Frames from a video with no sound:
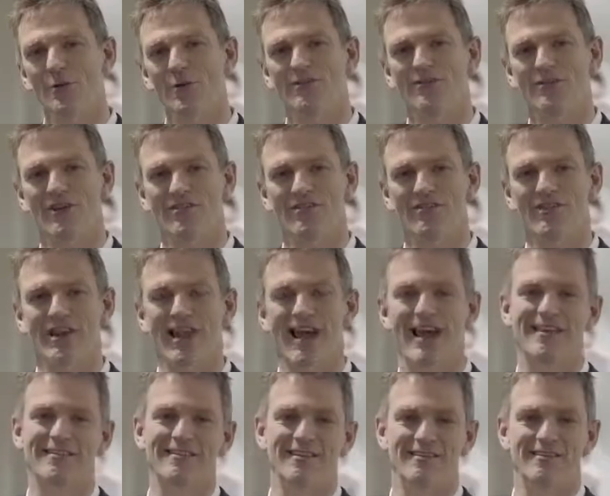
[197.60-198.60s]
is just the
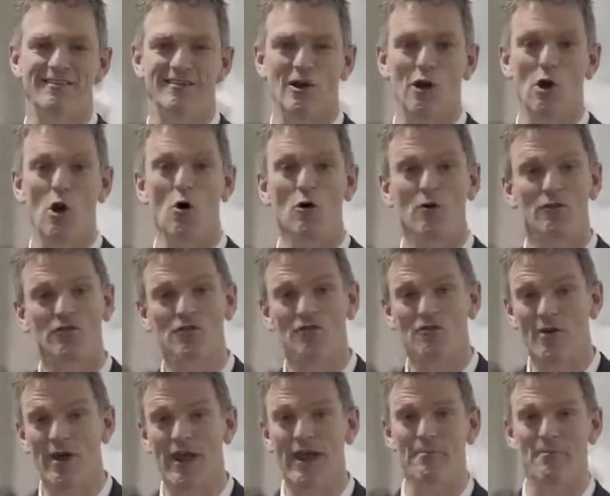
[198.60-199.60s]
latest in a long
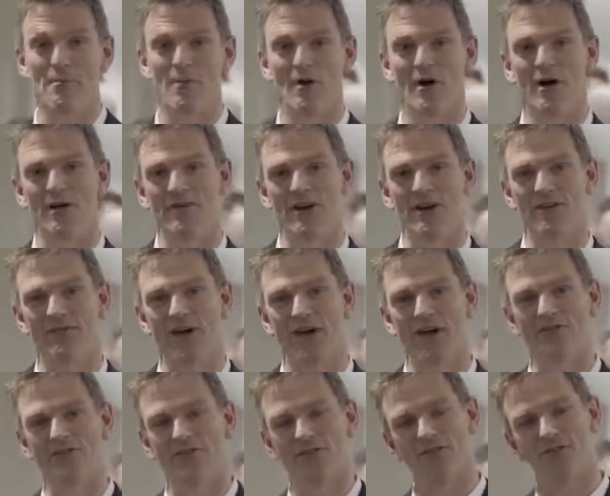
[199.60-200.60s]
stream of
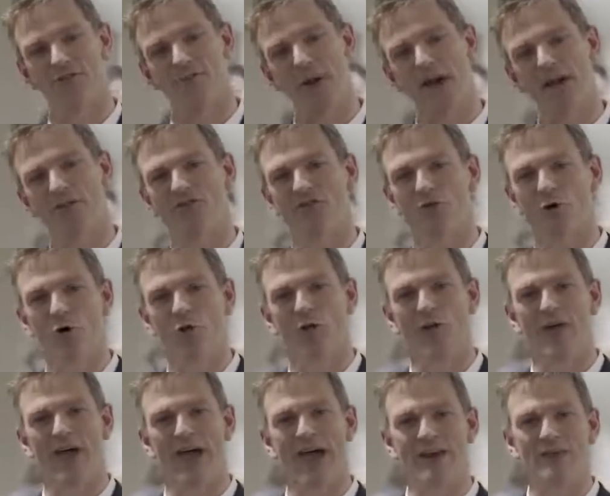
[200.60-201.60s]
innovations to make sure that
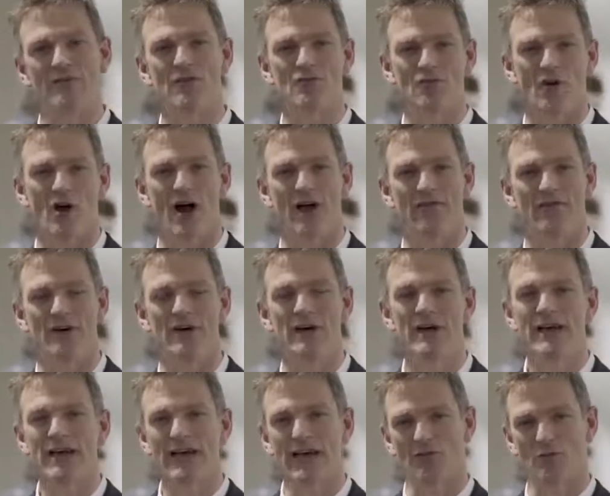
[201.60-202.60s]
the head of the driver
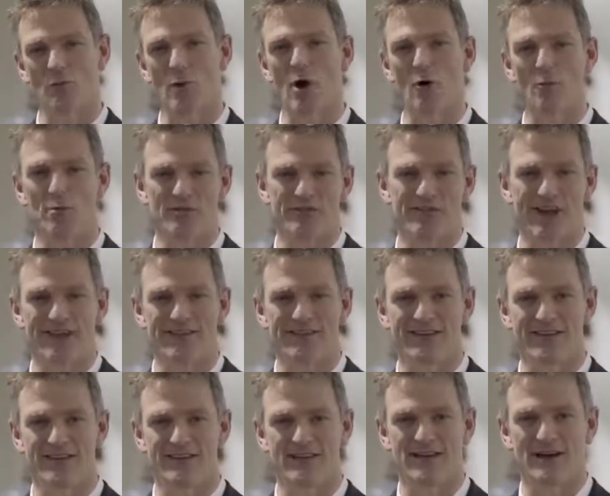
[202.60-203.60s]
is well
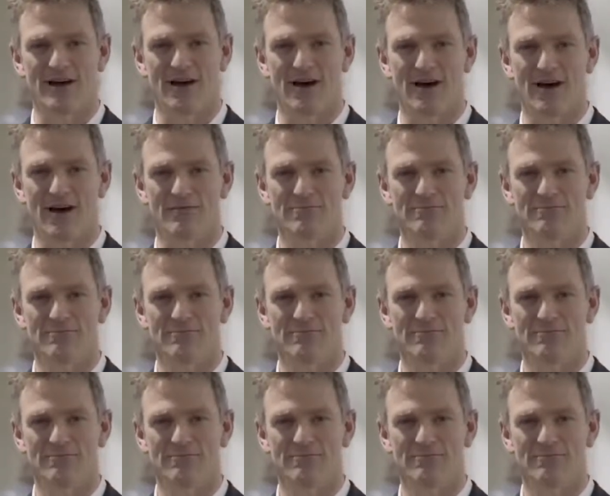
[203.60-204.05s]
protected in the car.